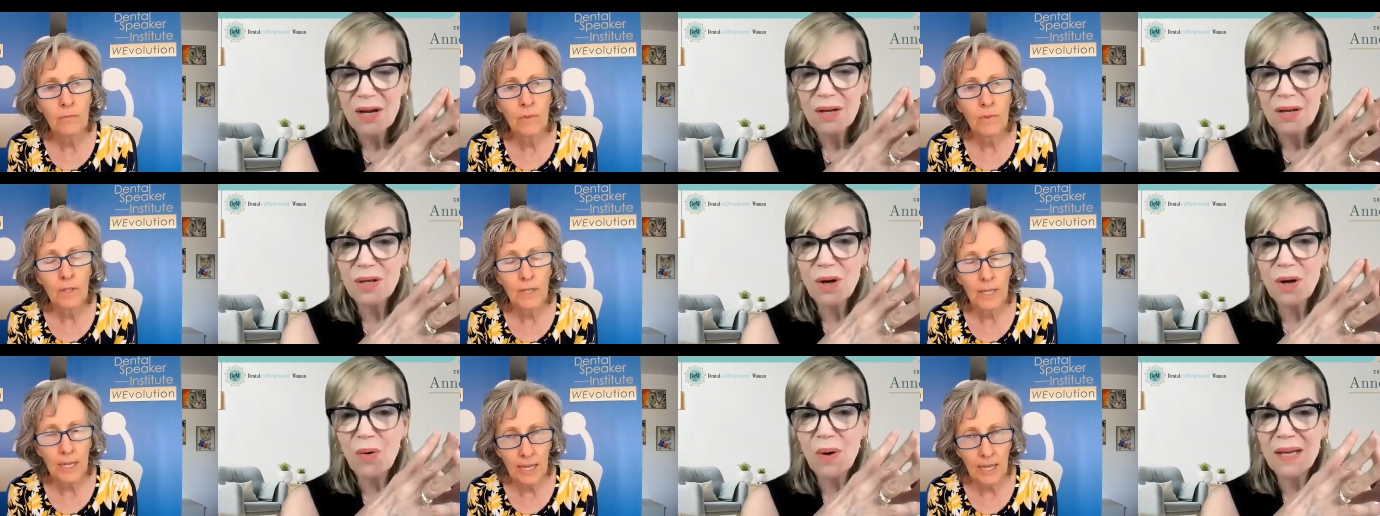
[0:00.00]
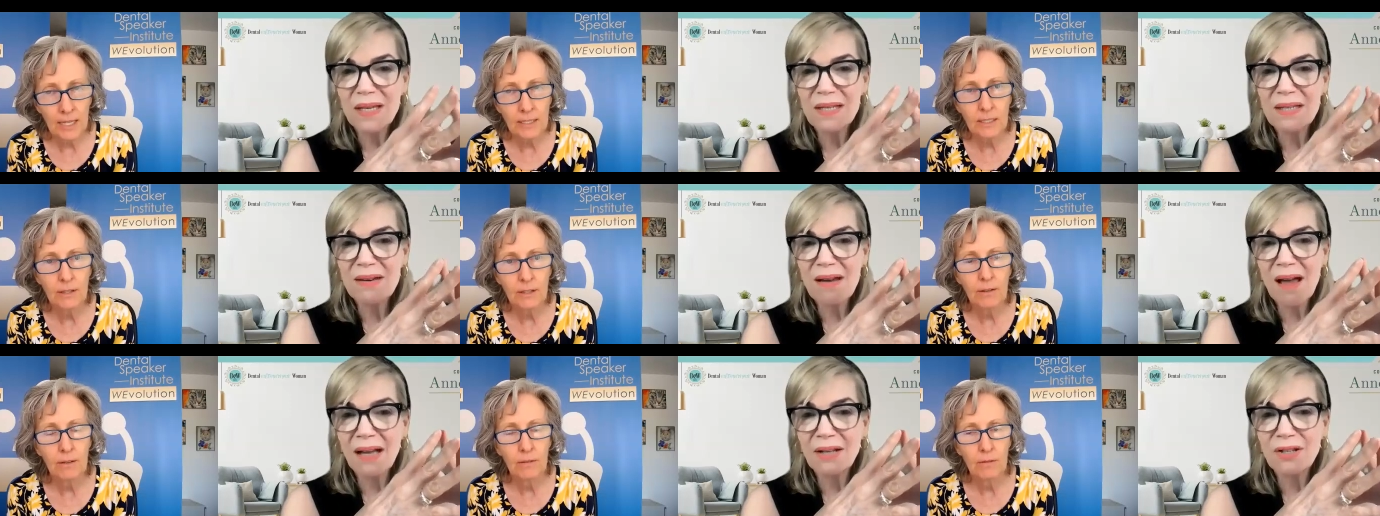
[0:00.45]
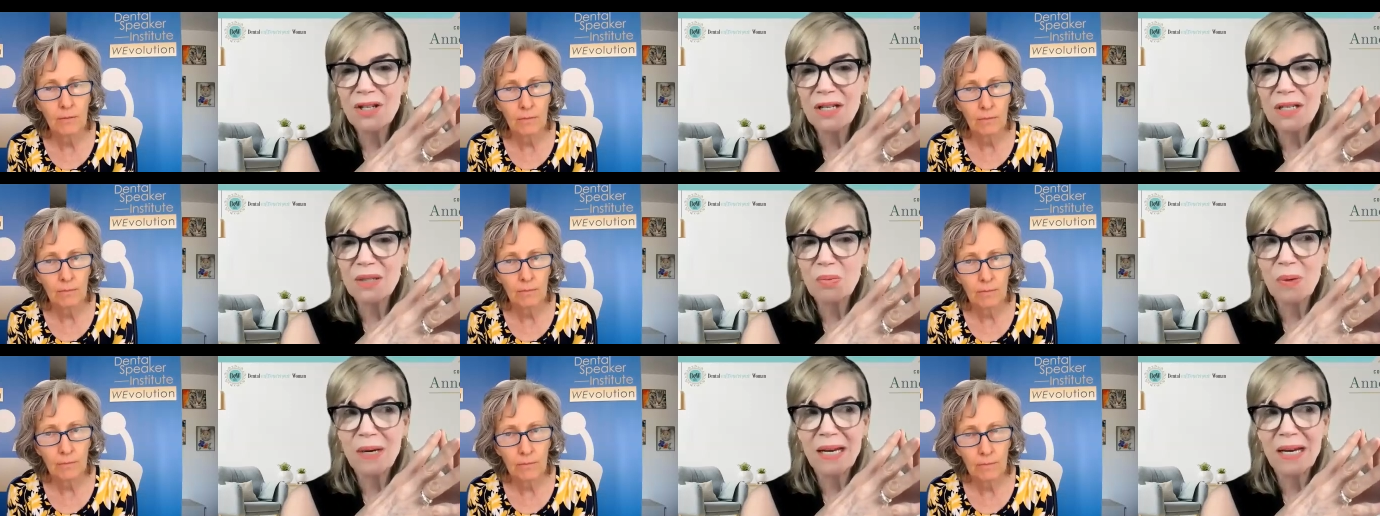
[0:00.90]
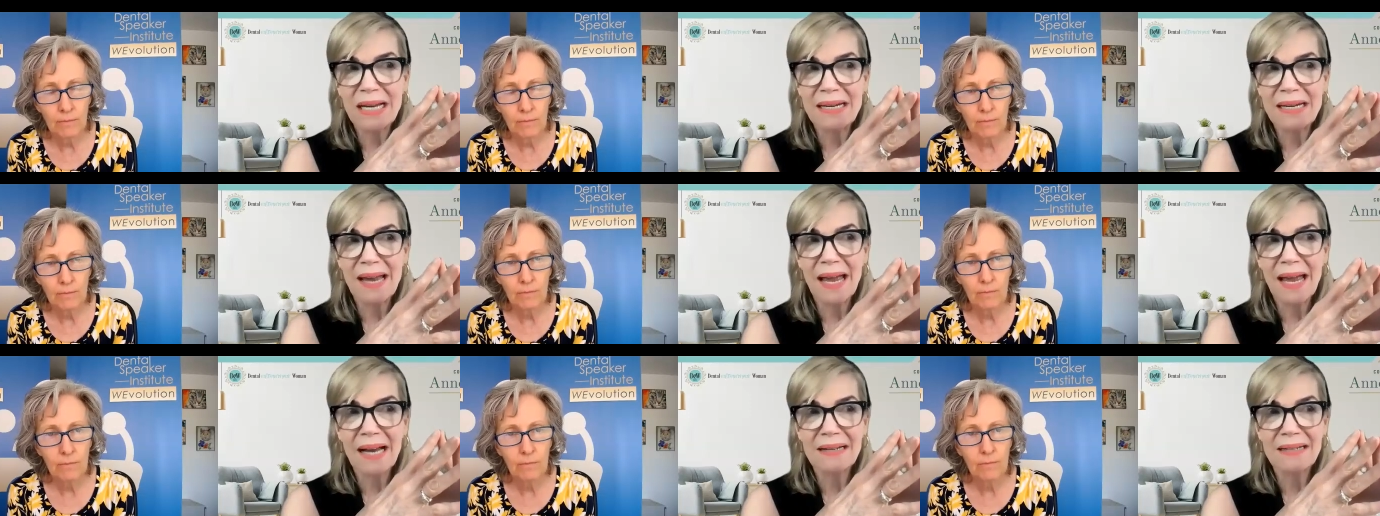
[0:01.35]
Speaker 1: So yes. it's not just we
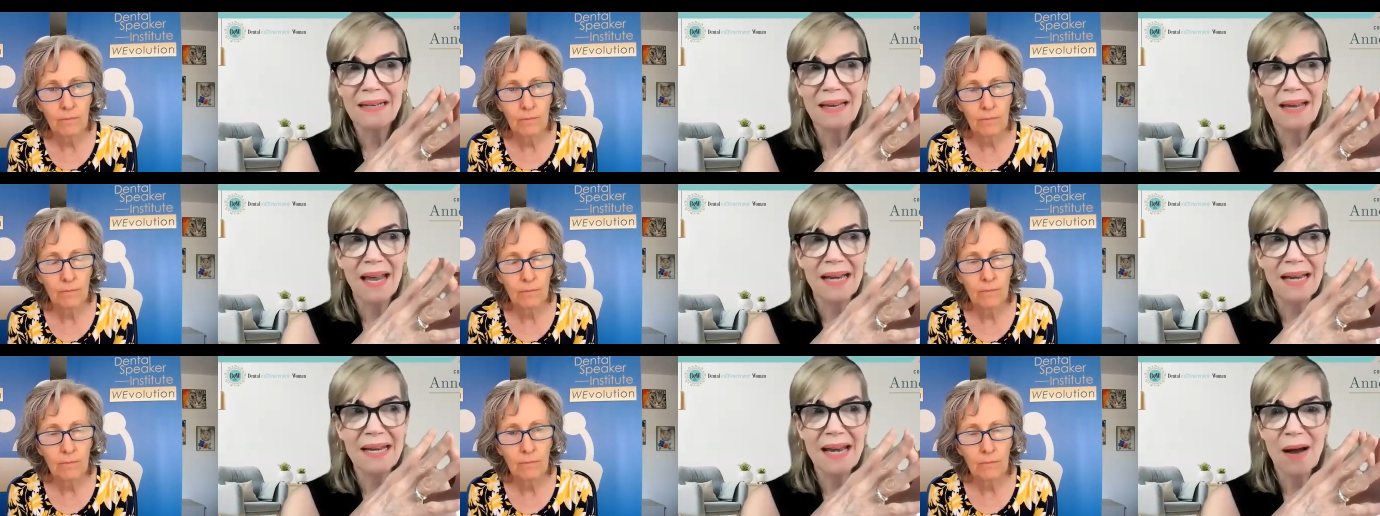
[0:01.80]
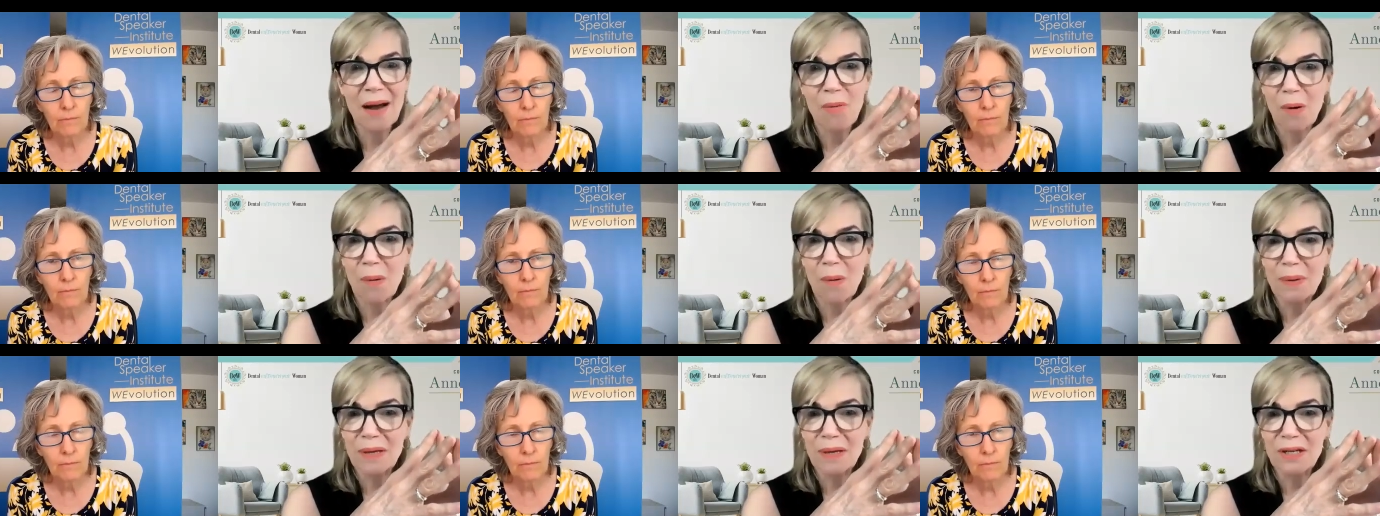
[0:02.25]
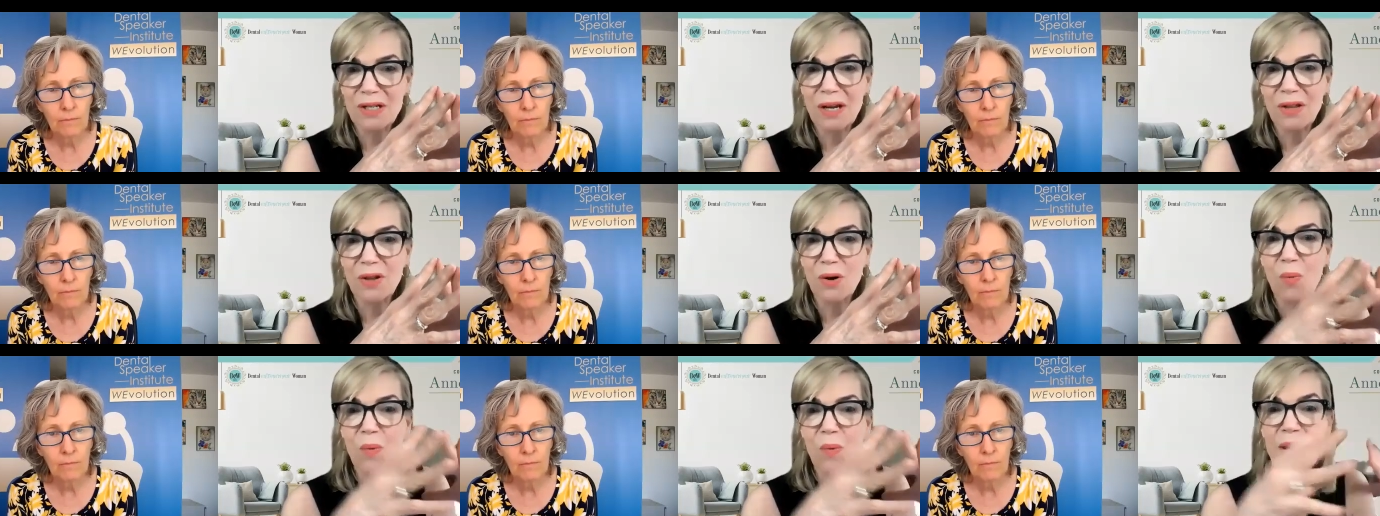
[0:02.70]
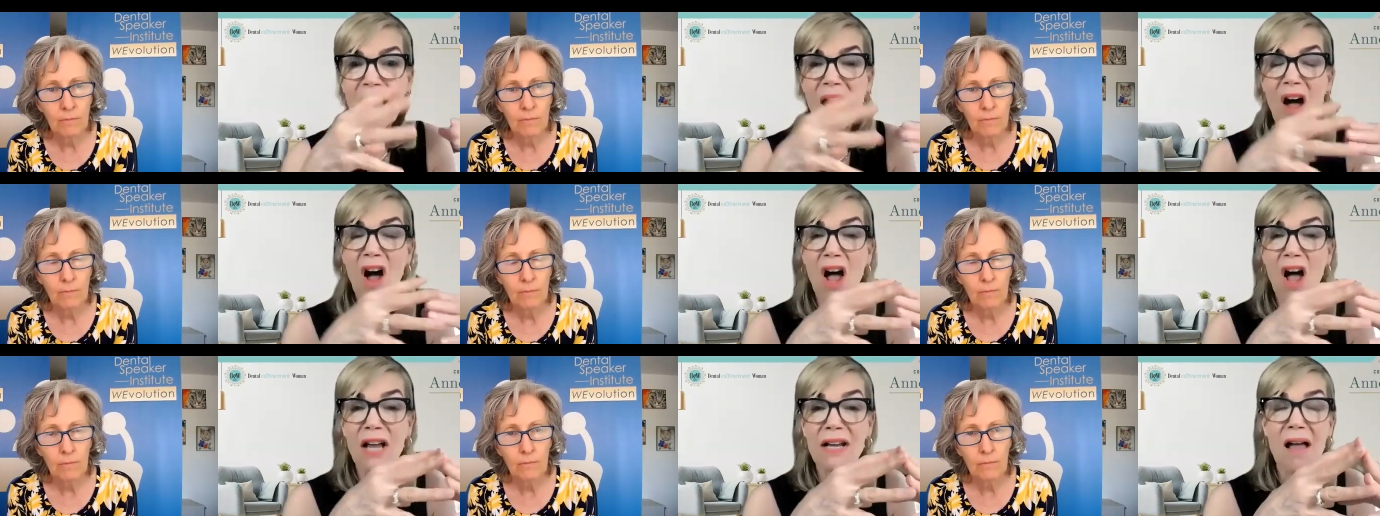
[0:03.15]
connect and network with each other. We
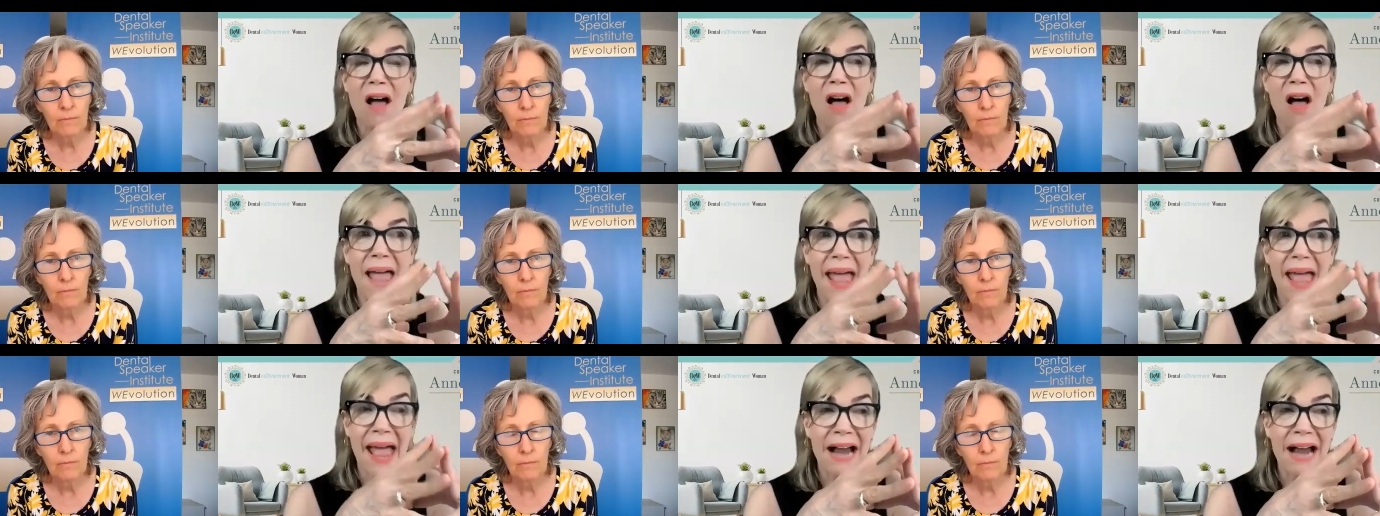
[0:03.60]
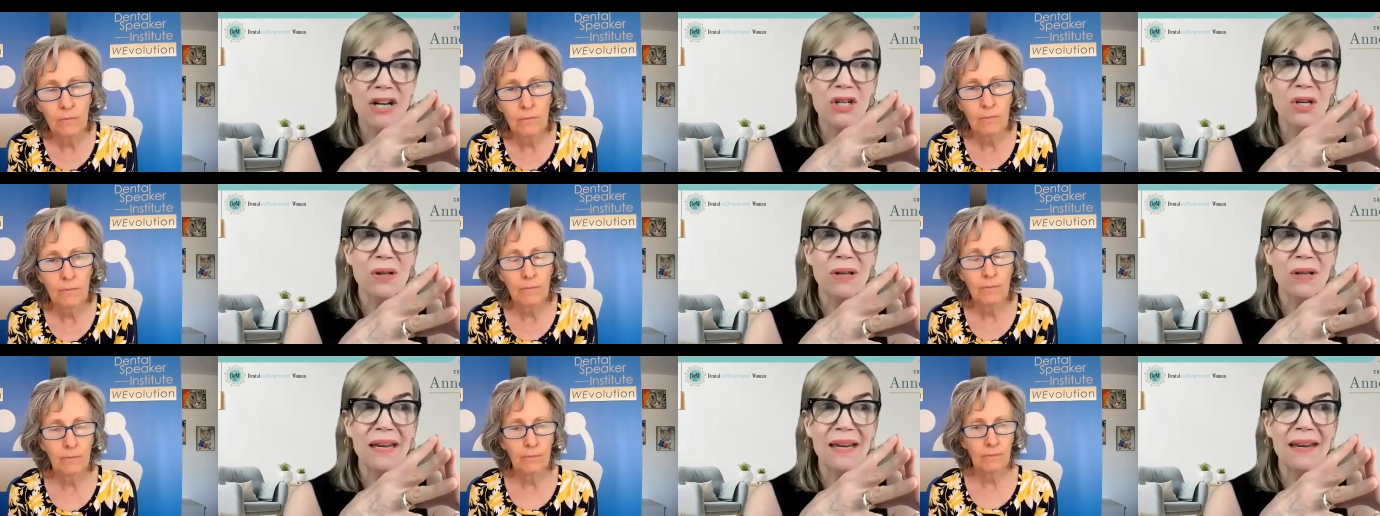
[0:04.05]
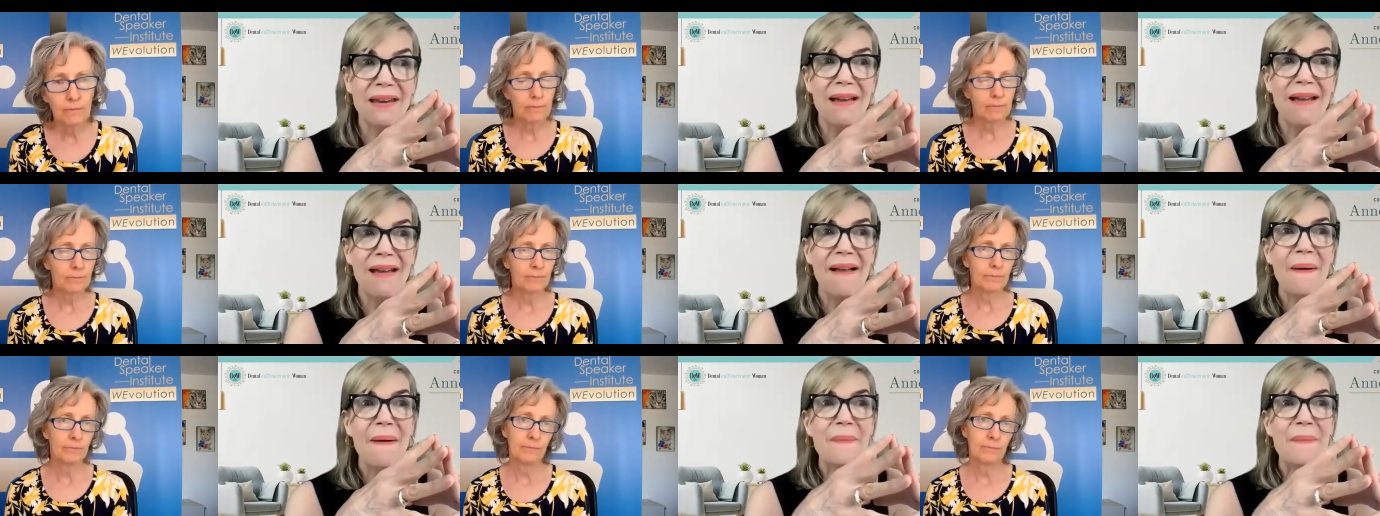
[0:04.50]
ought actually